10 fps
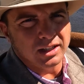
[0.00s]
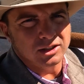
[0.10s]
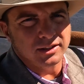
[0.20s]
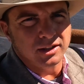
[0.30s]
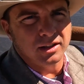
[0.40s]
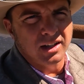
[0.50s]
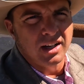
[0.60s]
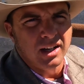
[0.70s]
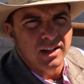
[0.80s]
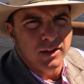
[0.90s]
actually could
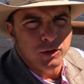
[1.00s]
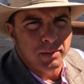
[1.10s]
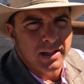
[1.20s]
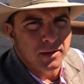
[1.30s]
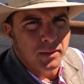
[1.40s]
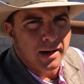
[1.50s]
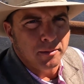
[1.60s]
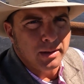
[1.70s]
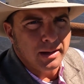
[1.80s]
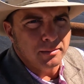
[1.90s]
use being in the
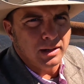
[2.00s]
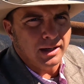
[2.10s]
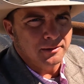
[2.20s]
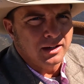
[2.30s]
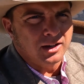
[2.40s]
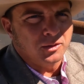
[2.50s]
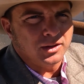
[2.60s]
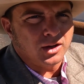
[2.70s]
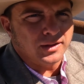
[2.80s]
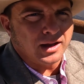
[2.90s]
round pen, but
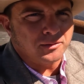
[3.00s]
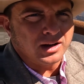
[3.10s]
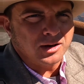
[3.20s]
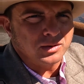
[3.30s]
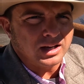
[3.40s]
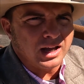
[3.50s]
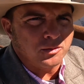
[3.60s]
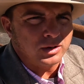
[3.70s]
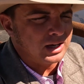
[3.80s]
with all that rain we got